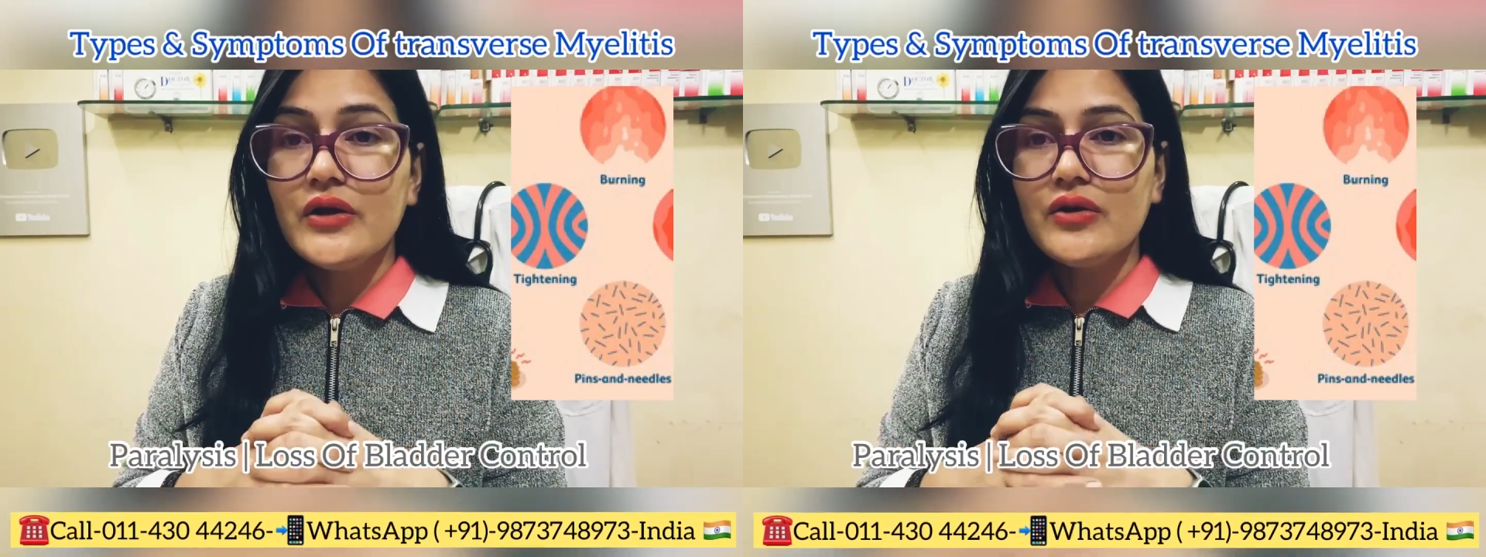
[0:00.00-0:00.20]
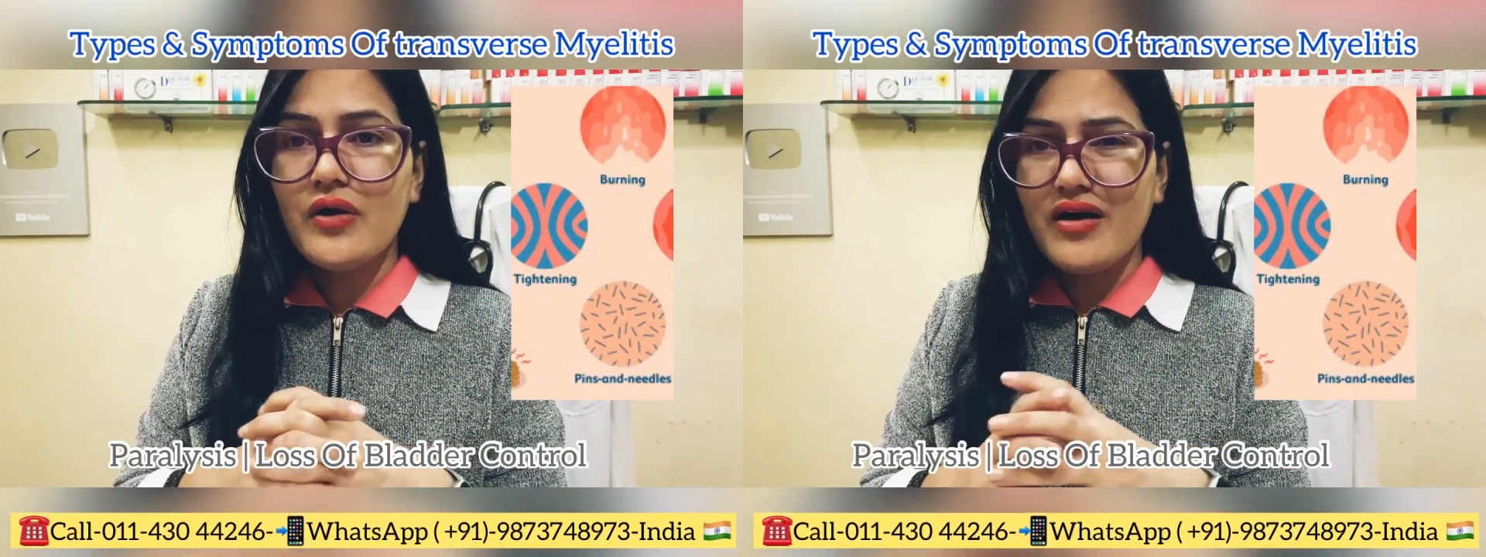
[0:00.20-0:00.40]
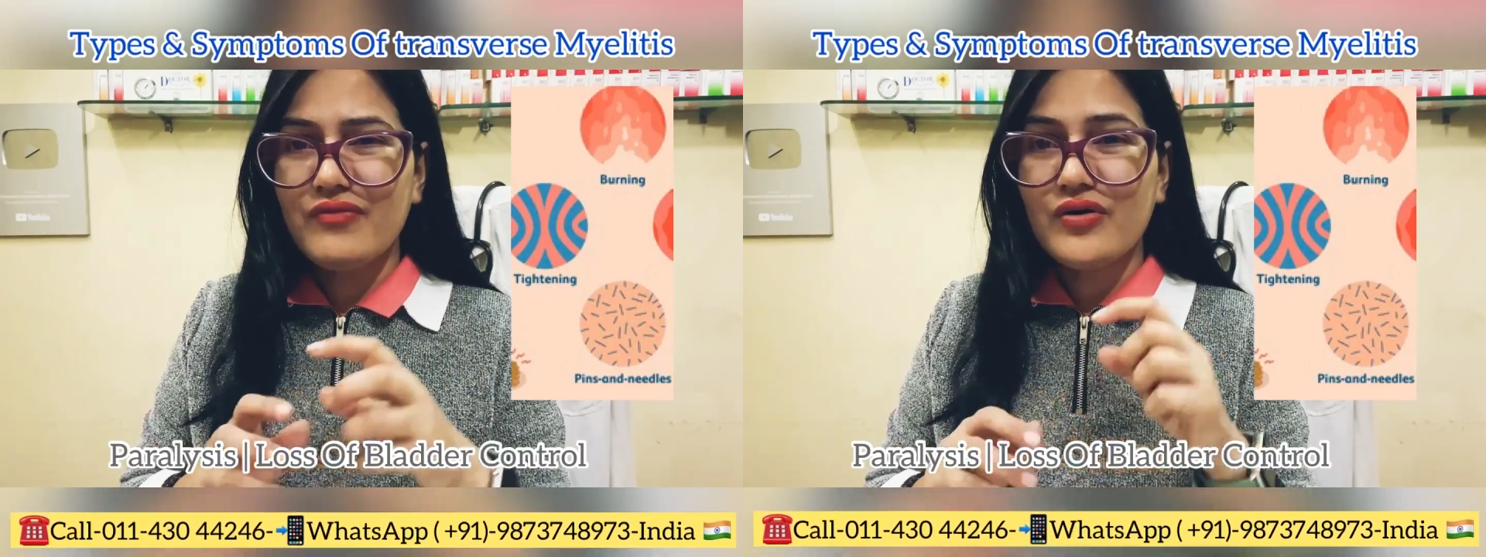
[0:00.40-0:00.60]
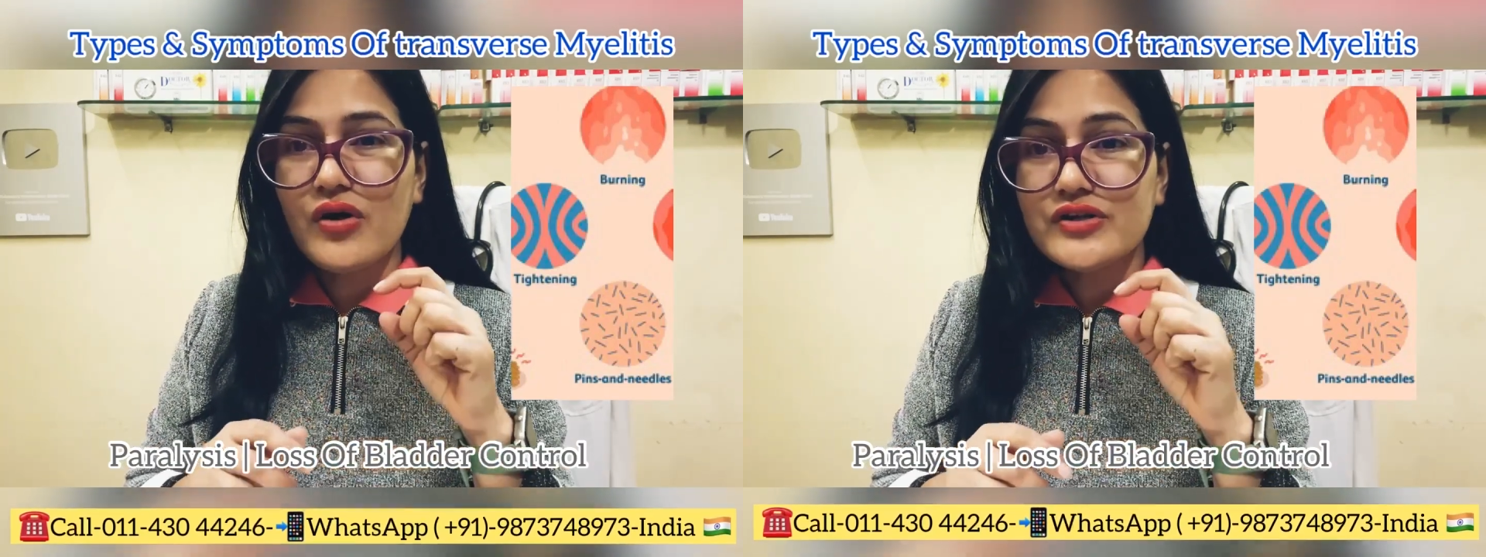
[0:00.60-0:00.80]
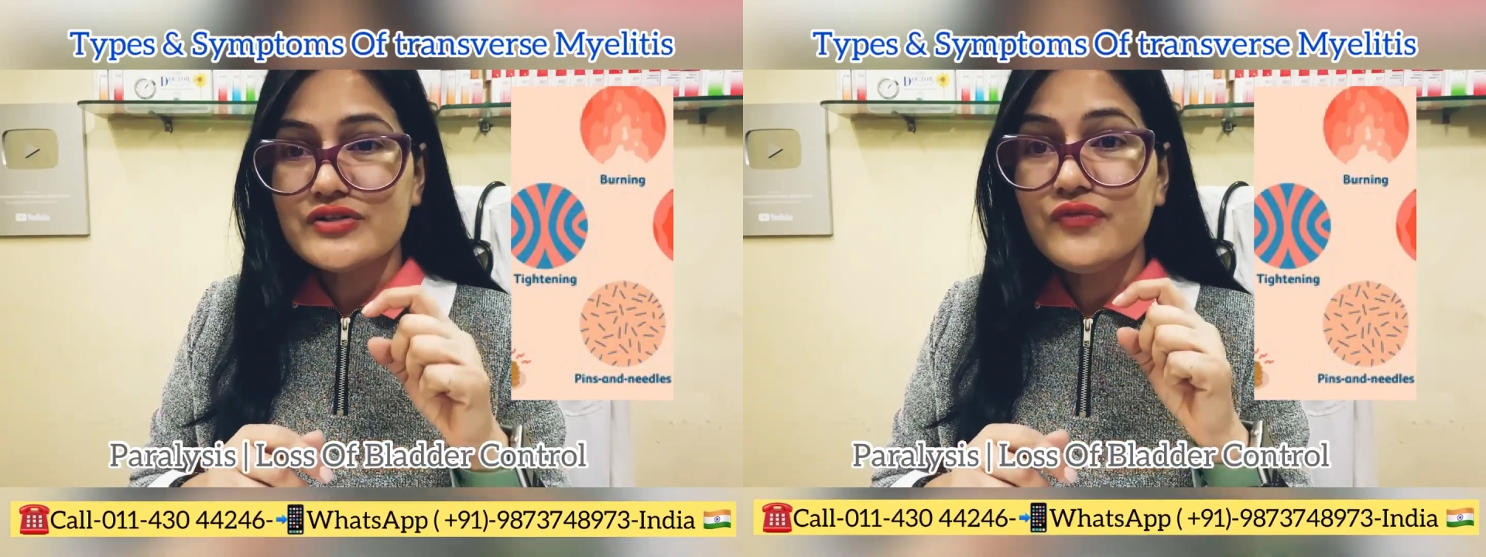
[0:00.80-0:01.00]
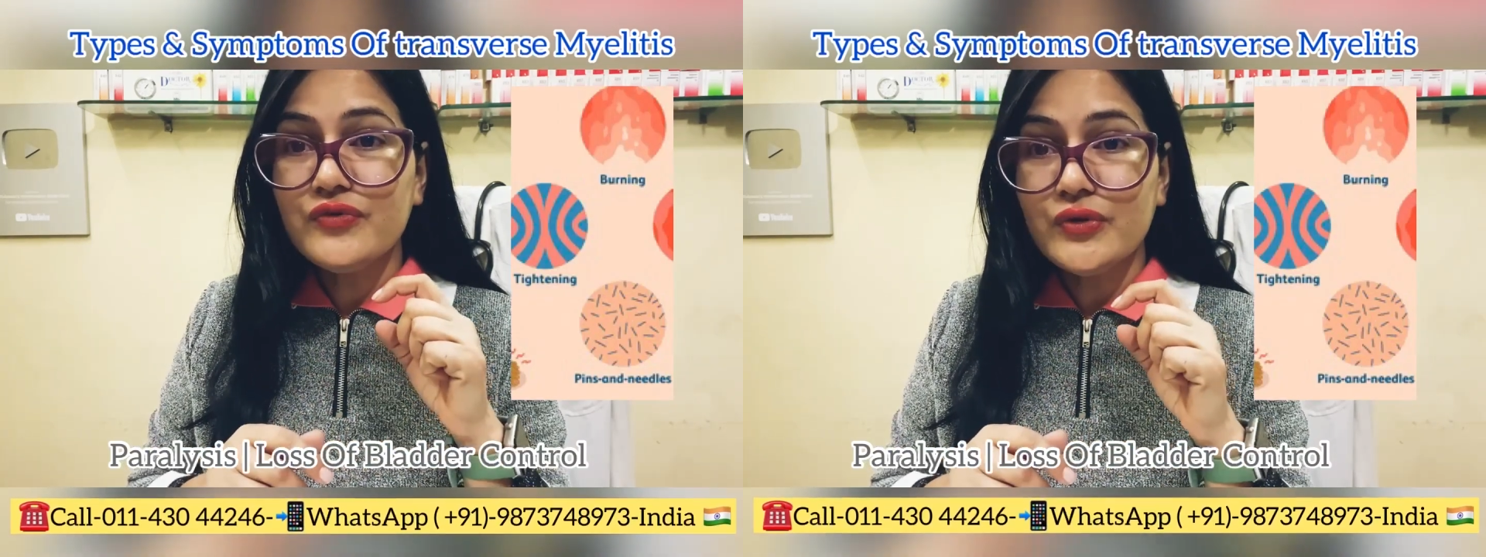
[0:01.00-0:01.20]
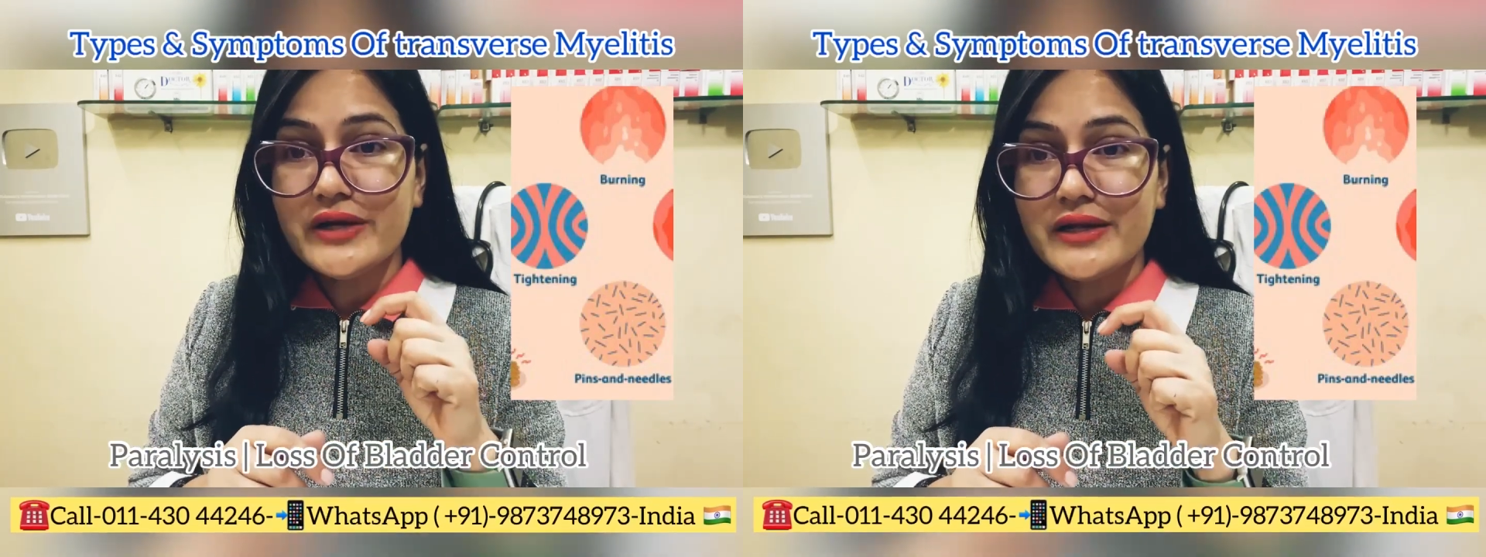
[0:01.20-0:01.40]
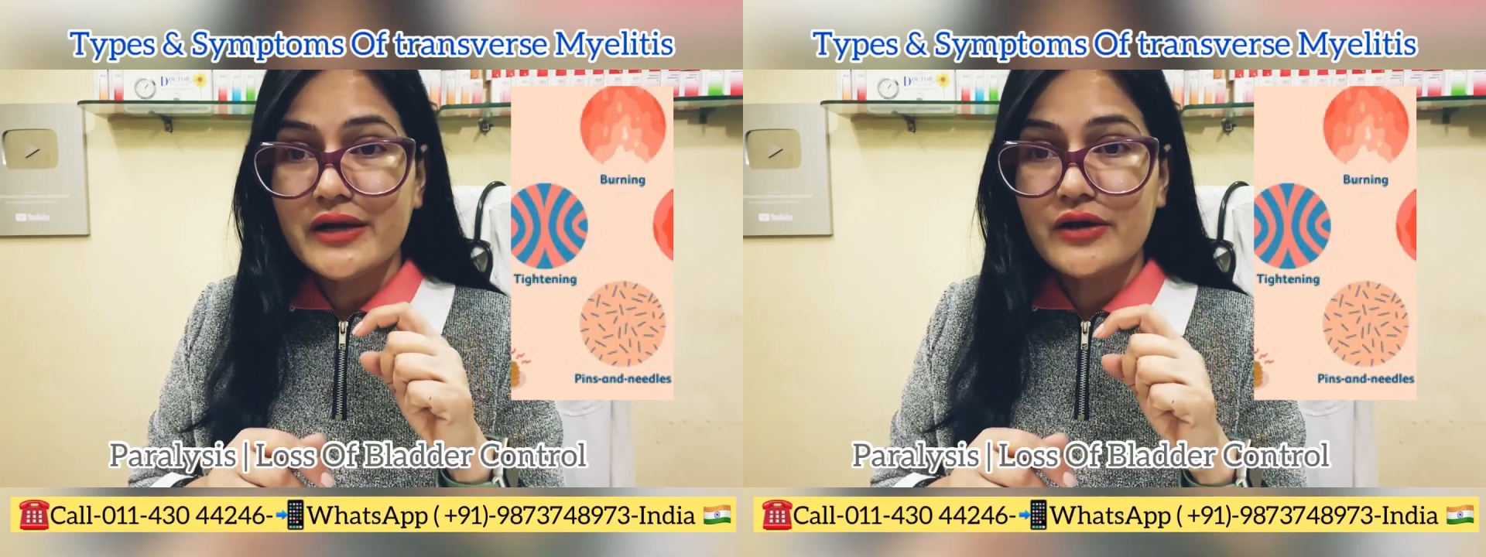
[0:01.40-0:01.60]
you have loss of
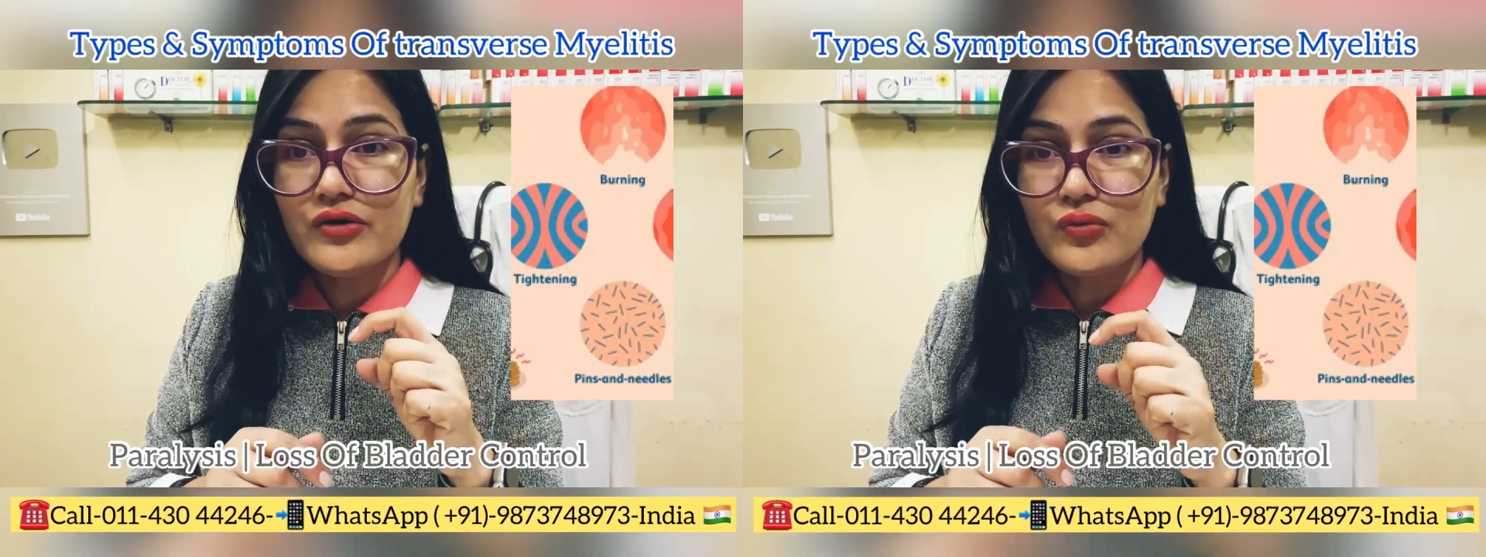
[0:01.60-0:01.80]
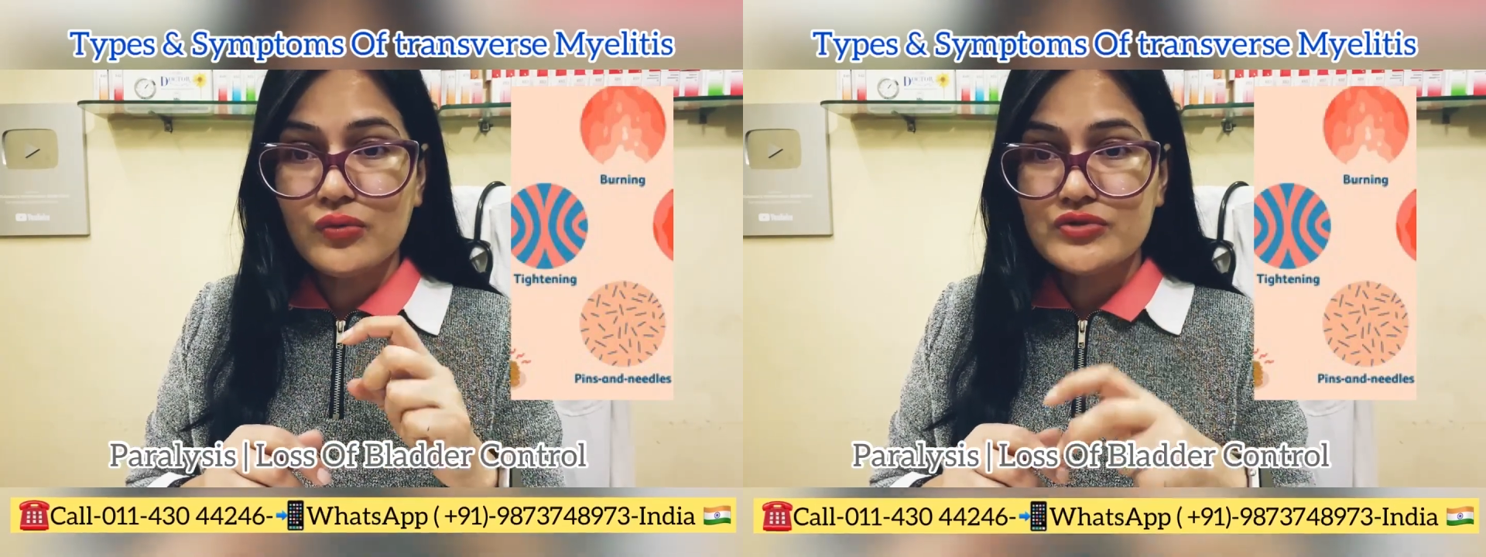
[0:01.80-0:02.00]
urinary control,